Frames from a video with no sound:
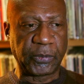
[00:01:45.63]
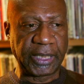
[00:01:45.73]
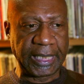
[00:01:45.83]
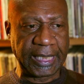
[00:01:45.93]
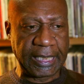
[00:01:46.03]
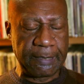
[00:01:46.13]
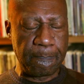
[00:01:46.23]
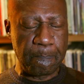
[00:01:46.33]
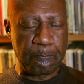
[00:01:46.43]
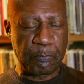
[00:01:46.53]
the
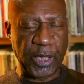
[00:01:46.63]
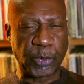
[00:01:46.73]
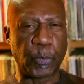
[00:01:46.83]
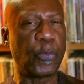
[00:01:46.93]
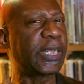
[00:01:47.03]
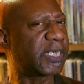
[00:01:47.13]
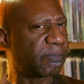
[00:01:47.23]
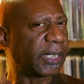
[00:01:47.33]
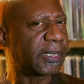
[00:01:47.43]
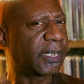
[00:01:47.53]

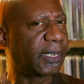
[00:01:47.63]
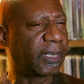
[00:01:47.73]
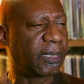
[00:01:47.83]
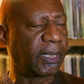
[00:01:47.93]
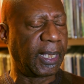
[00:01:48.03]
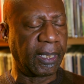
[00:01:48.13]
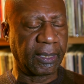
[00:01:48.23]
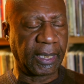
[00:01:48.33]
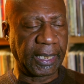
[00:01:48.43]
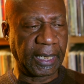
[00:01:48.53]
enrichment
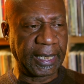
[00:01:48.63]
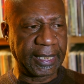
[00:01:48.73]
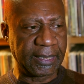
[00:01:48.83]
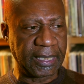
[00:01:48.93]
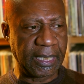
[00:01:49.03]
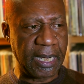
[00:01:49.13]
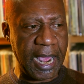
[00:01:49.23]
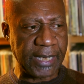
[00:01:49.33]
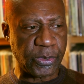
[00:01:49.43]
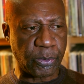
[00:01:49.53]
and the
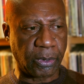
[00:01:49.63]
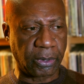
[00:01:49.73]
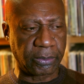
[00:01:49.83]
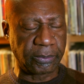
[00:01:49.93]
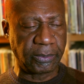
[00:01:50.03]
natural